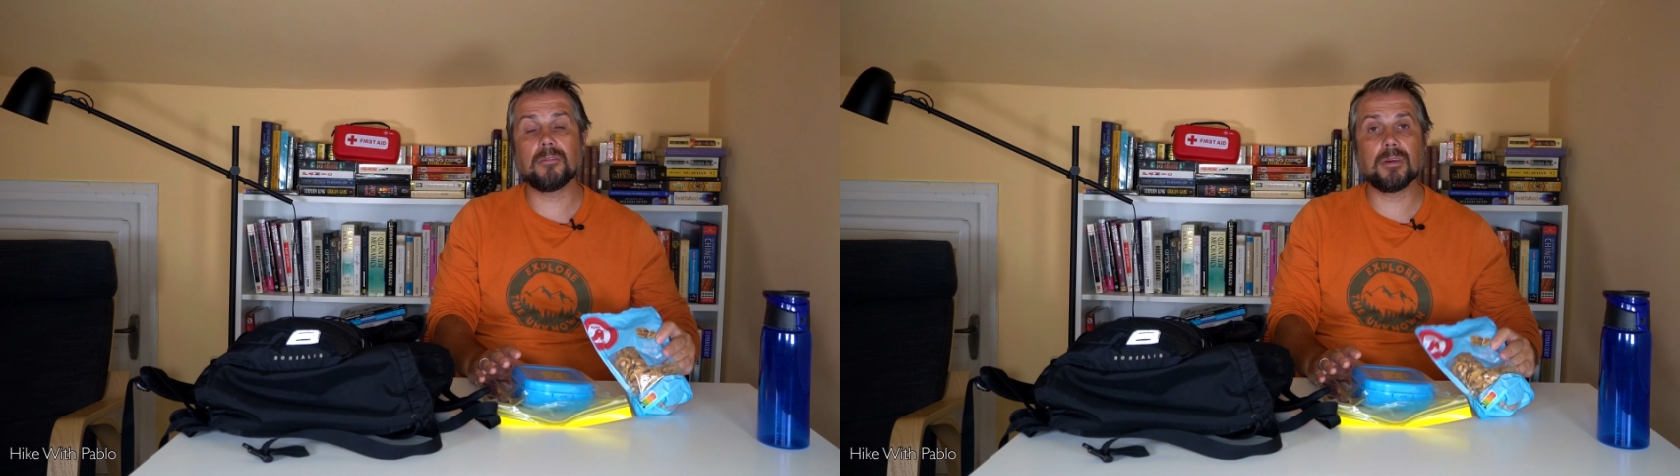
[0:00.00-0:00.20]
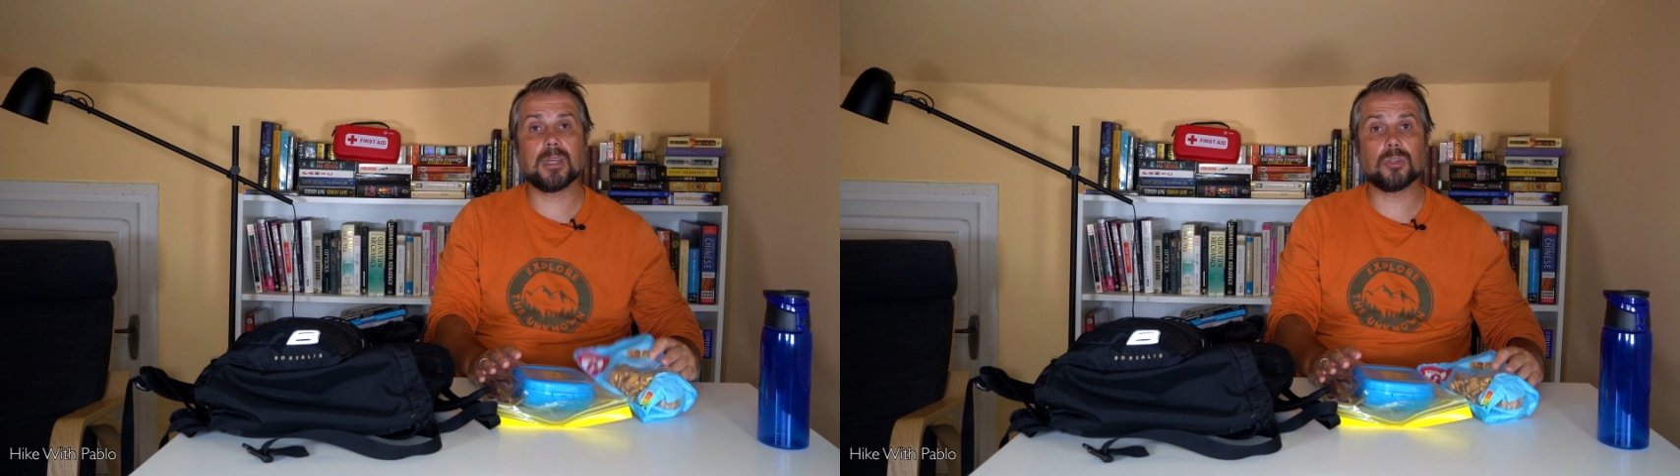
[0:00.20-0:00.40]

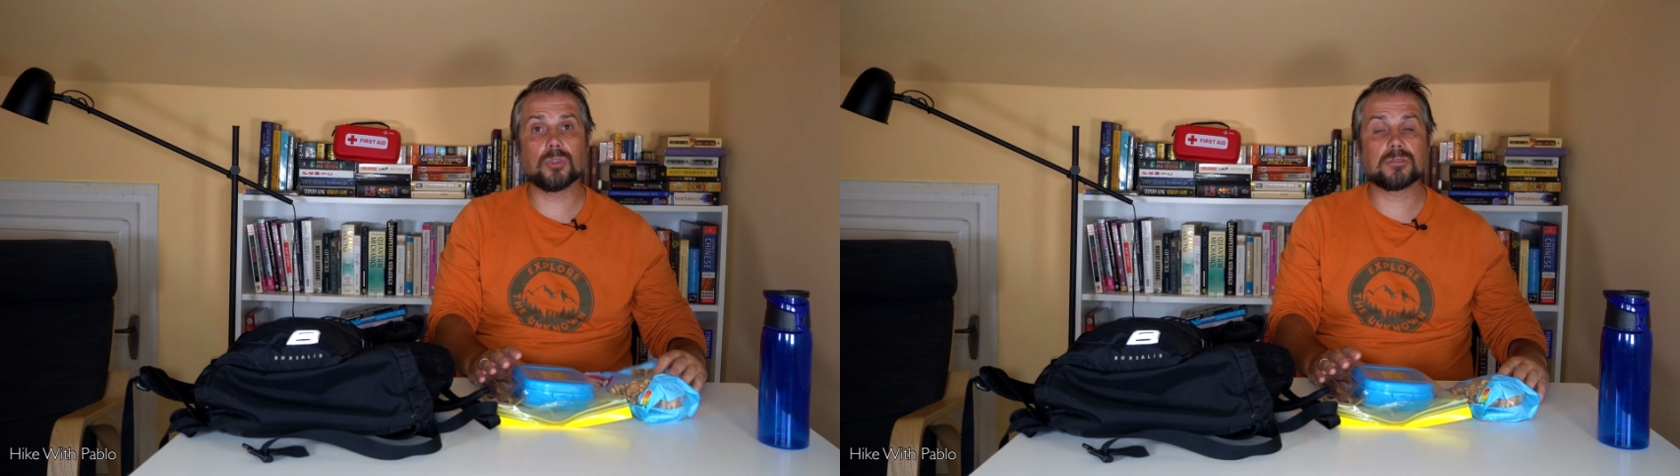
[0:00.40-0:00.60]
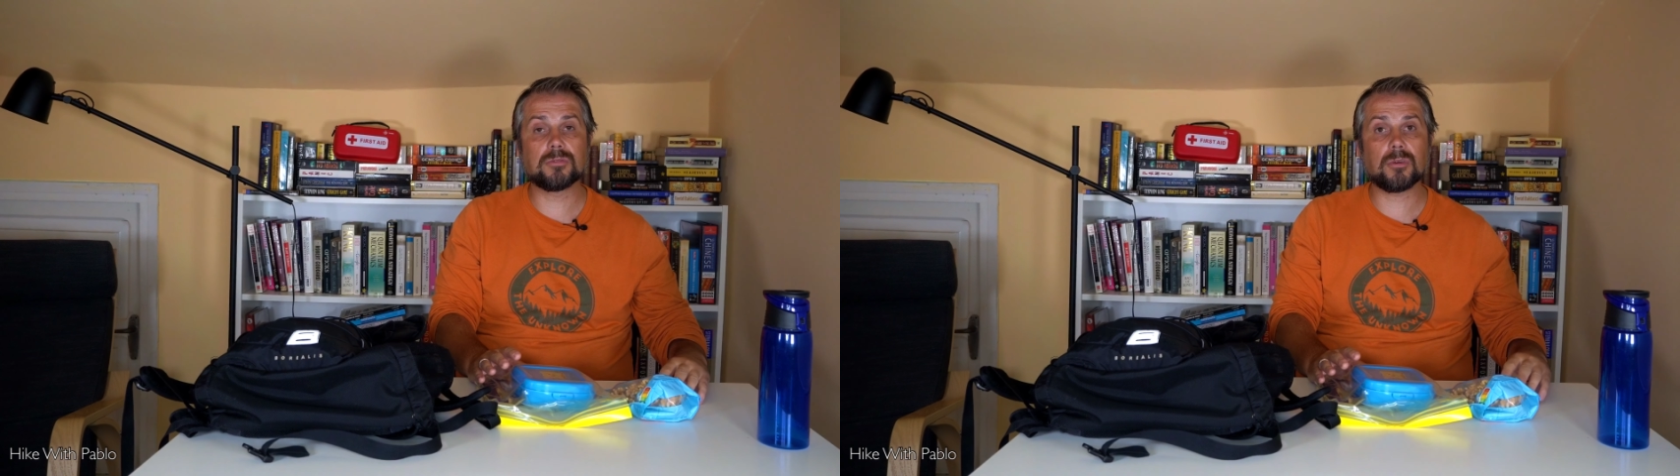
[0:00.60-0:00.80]
very
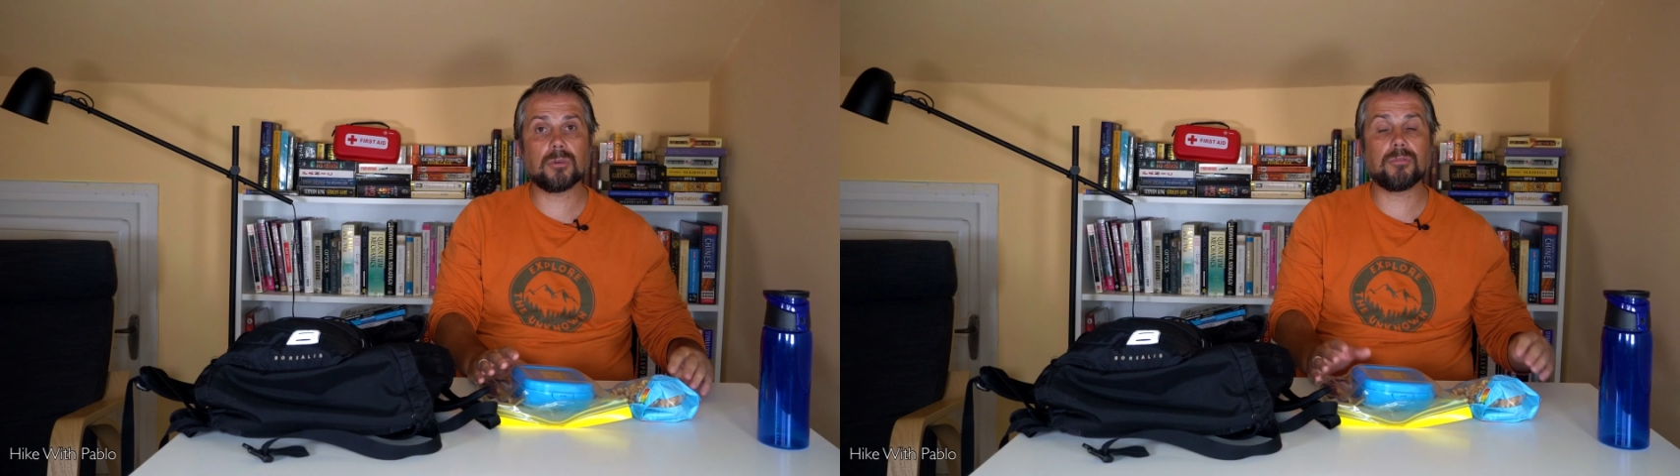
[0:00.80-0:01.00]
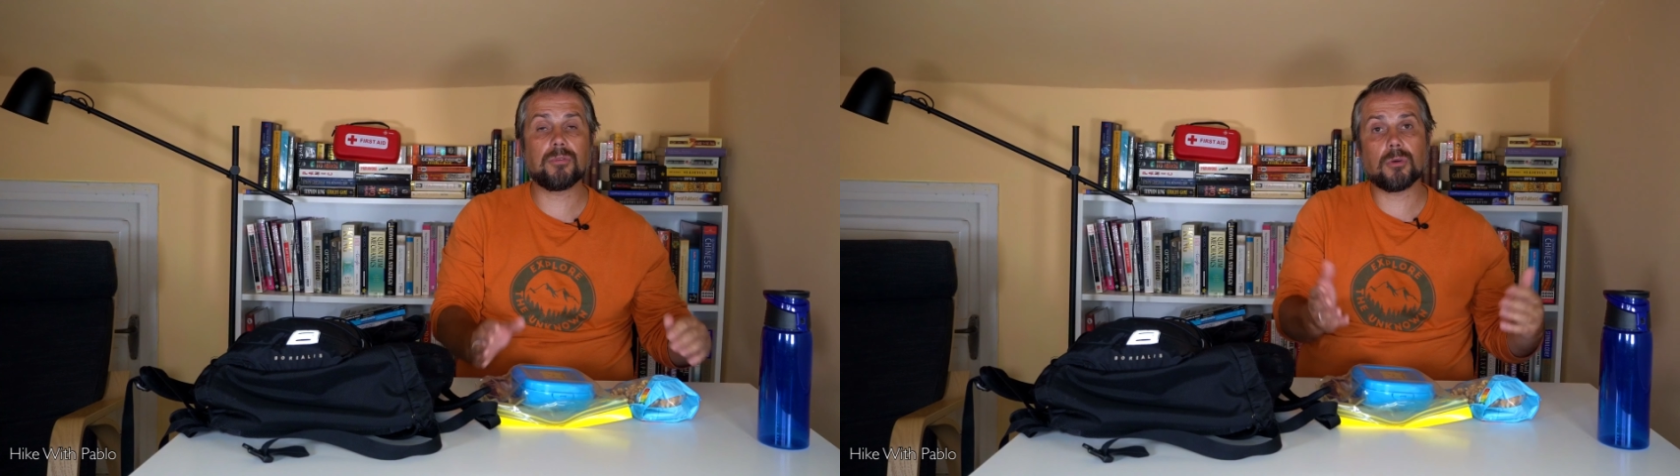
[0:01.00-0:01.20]

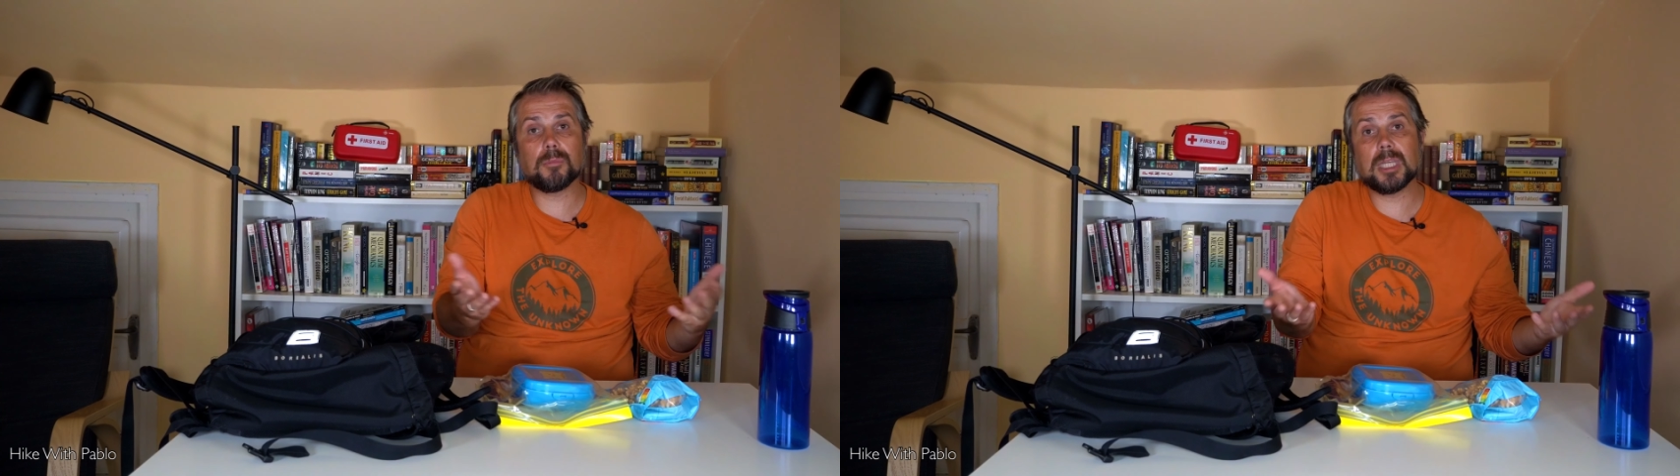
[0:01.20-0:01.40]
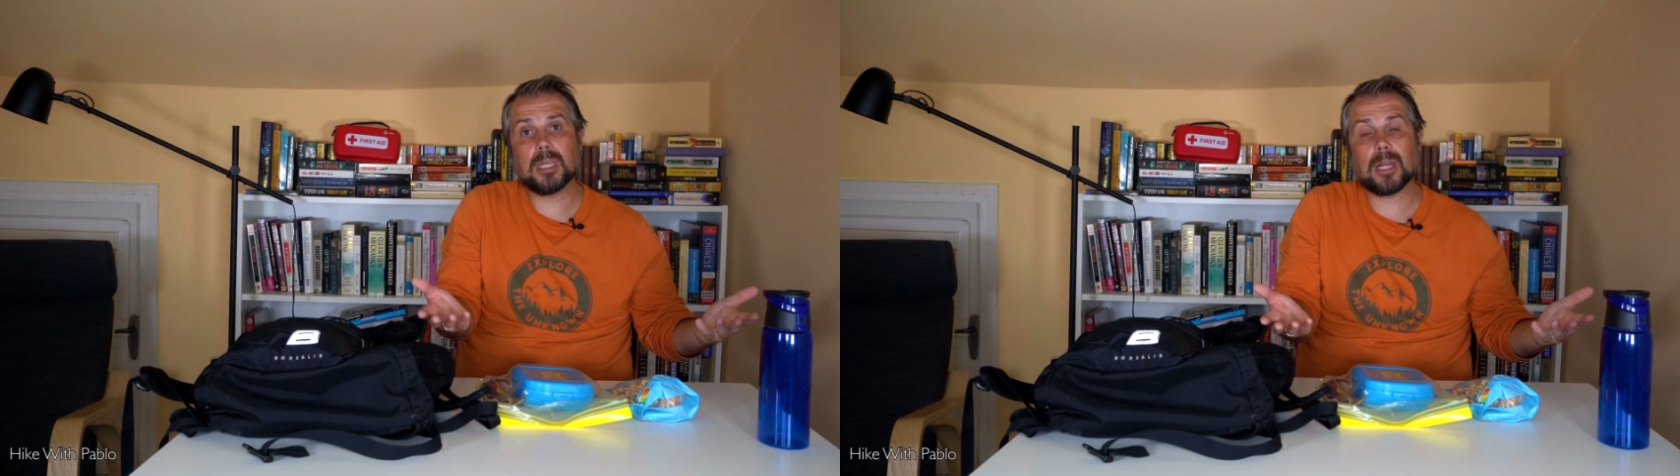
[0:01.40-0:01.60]
useful for
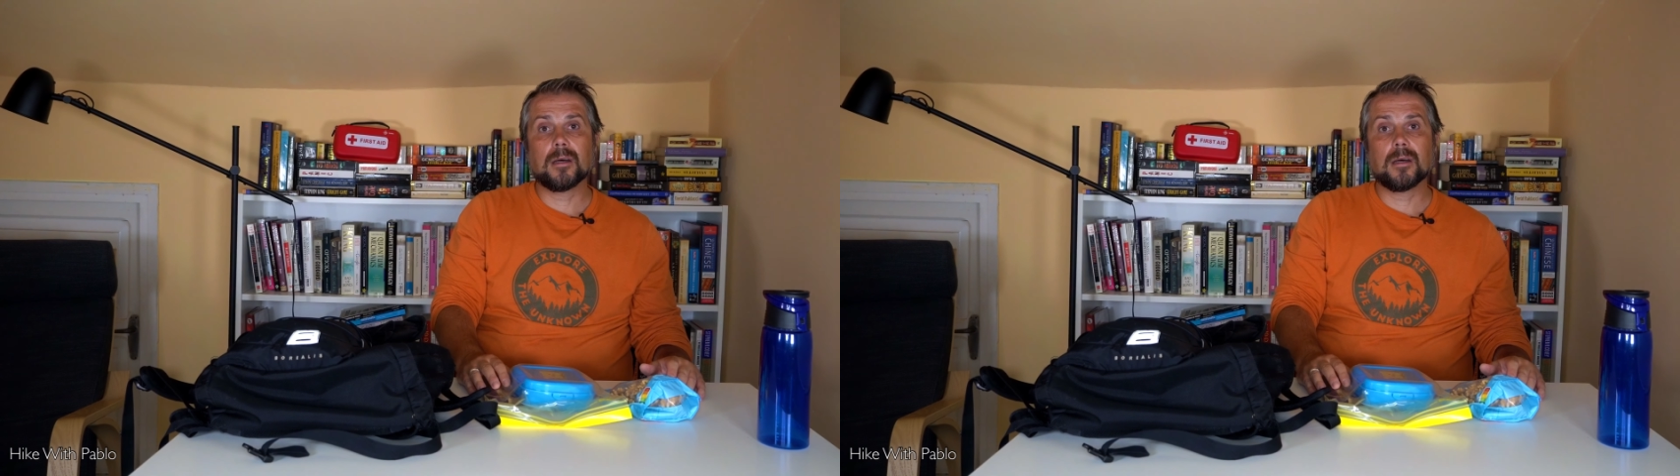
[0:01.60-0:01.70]
me,